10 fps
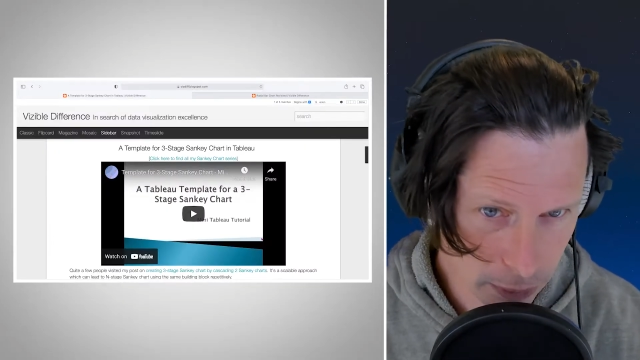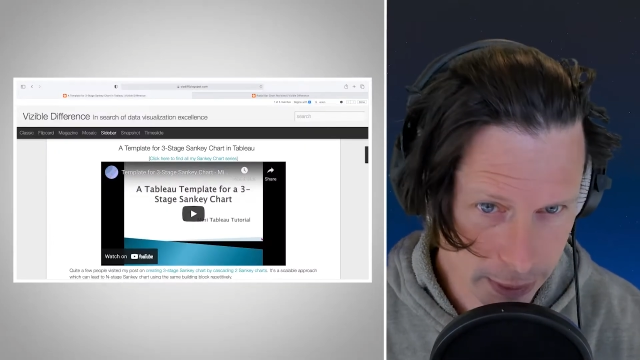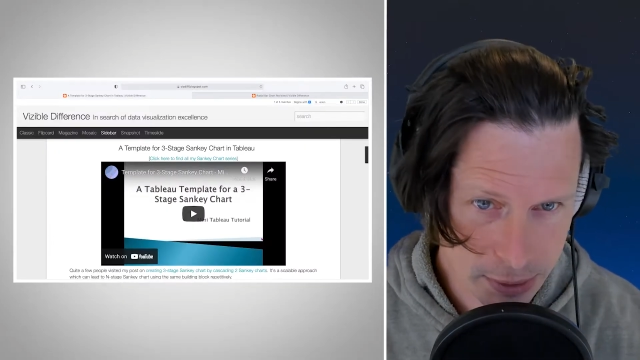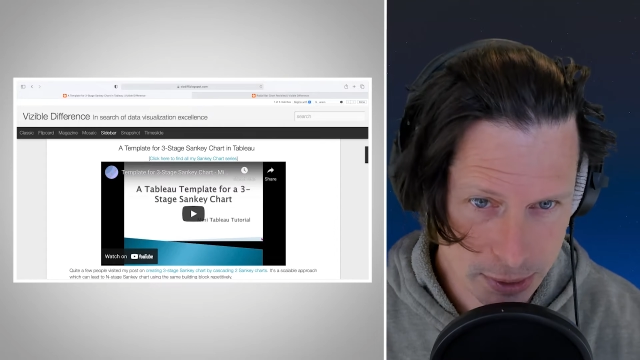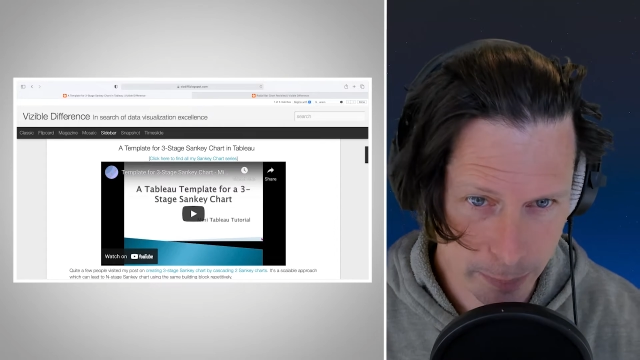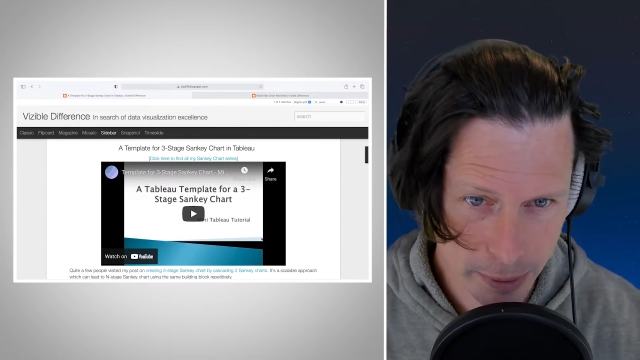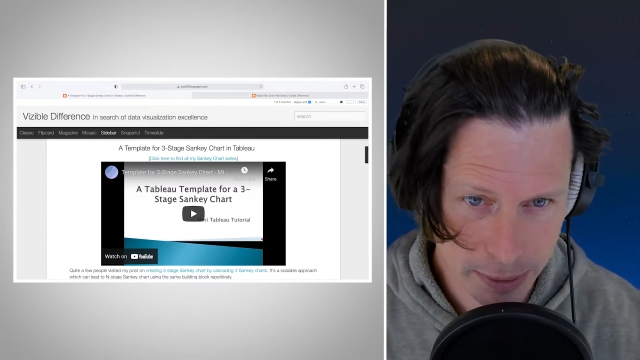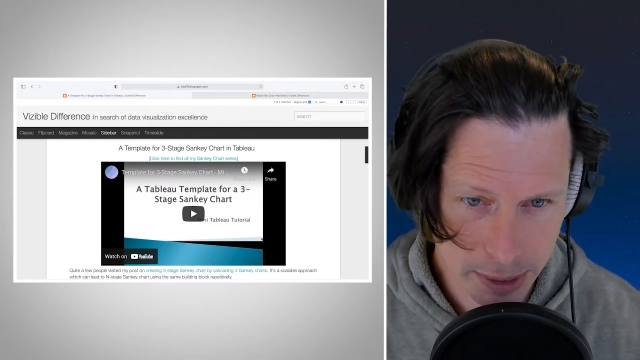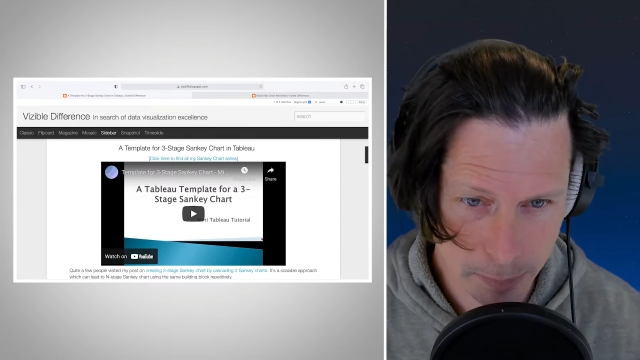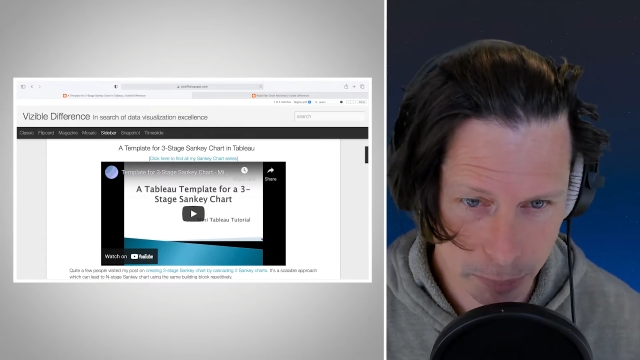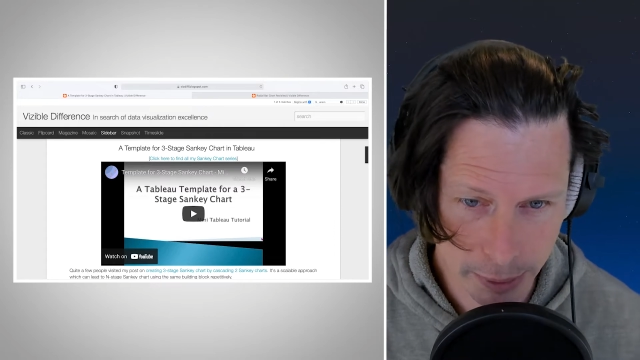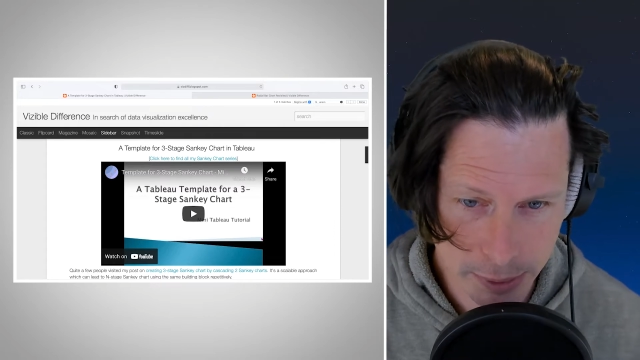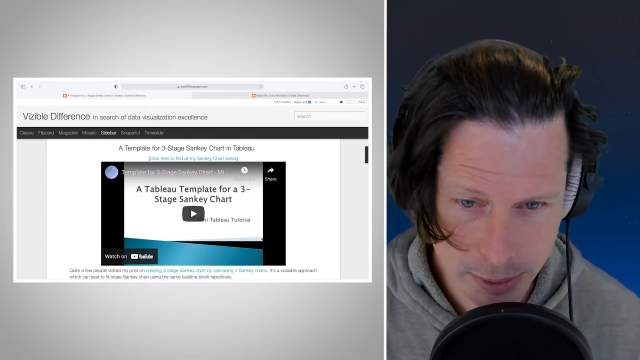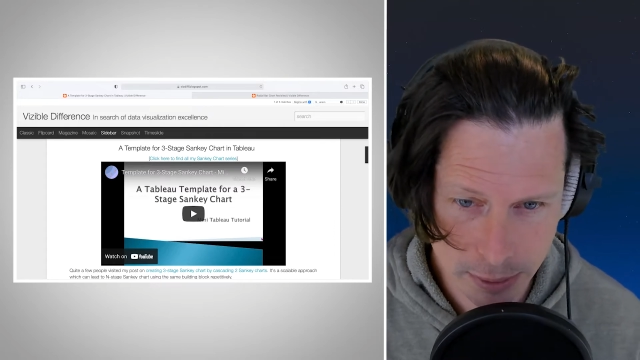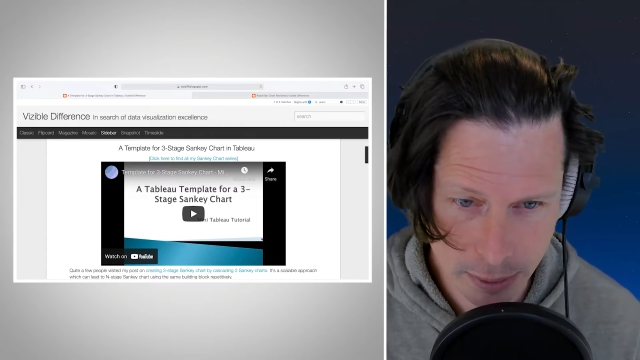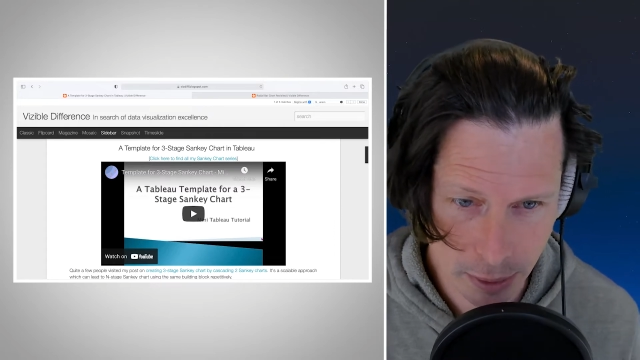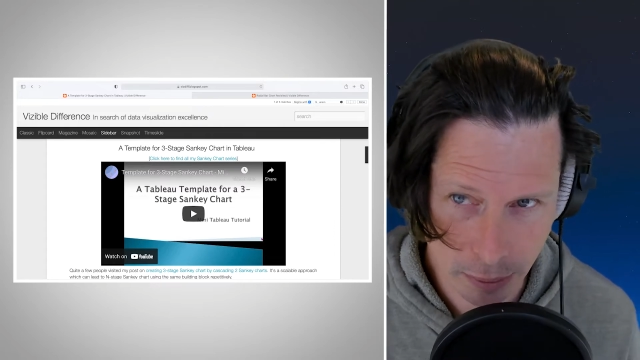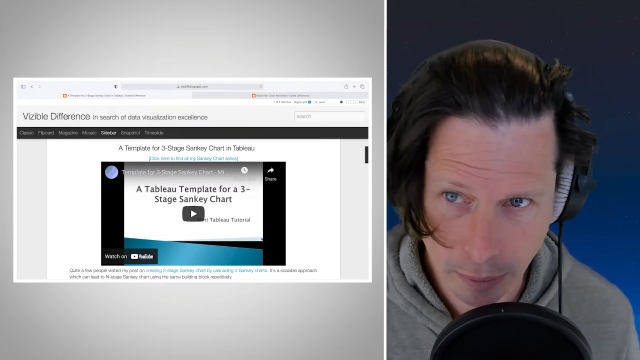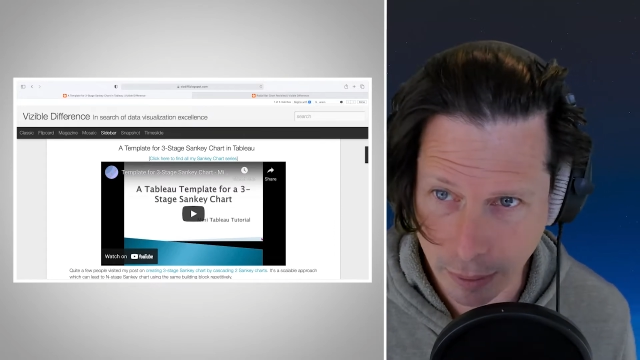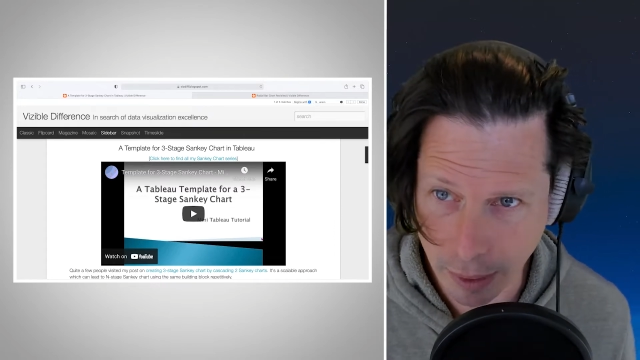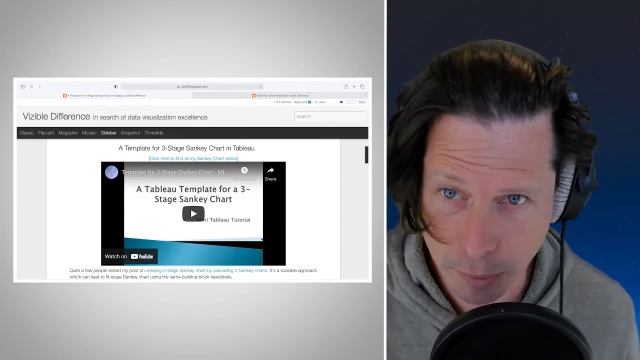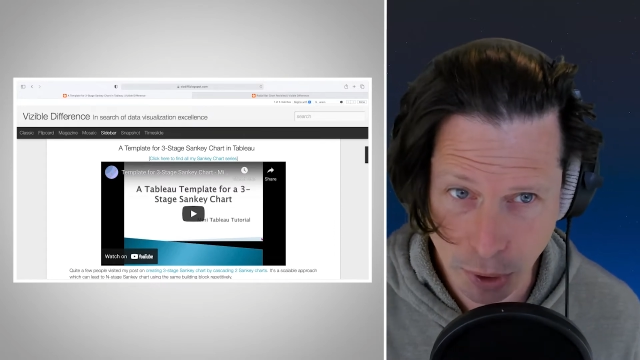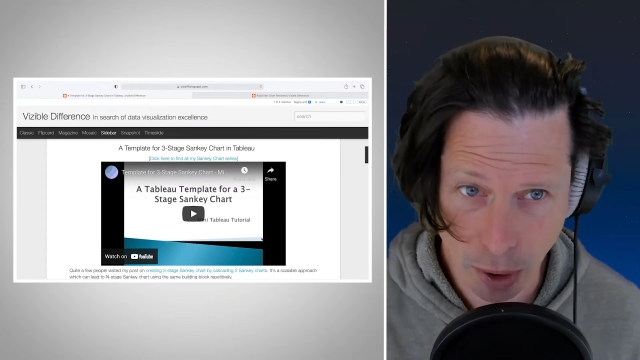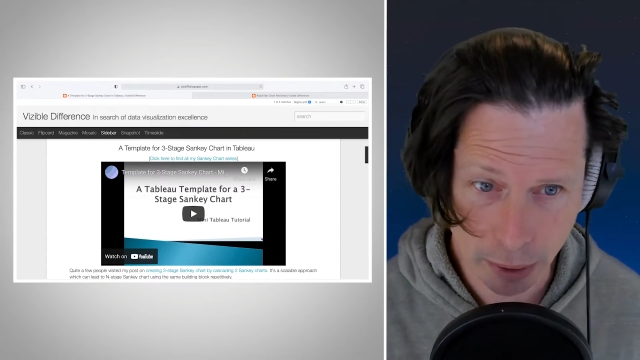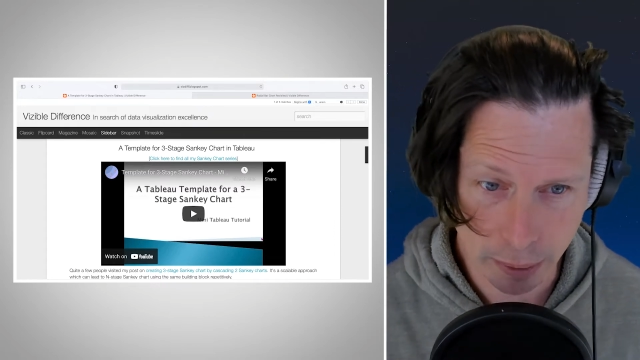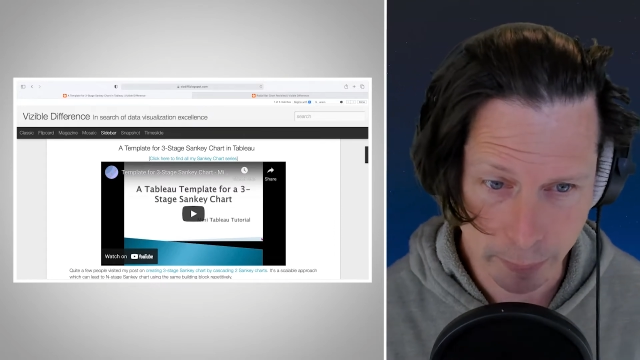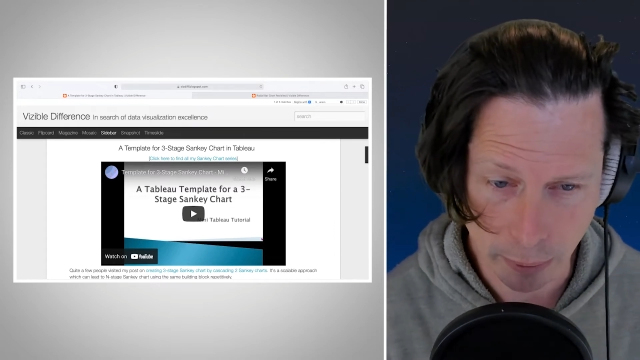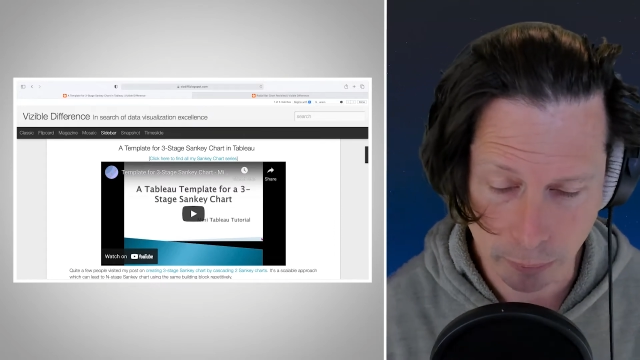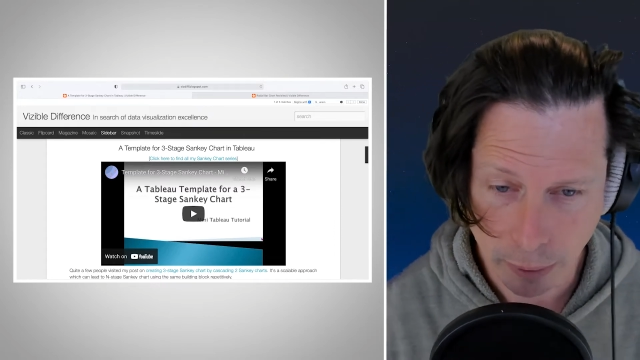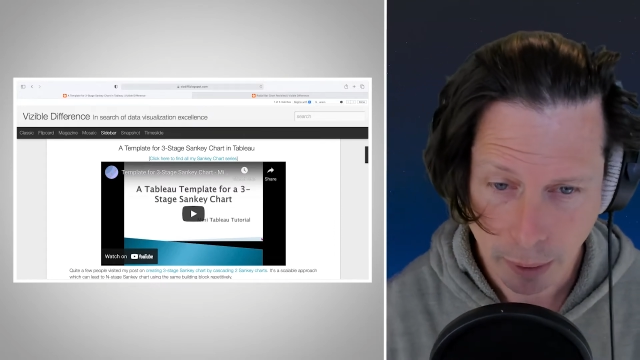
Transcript: like some of the templates that I'm talking about.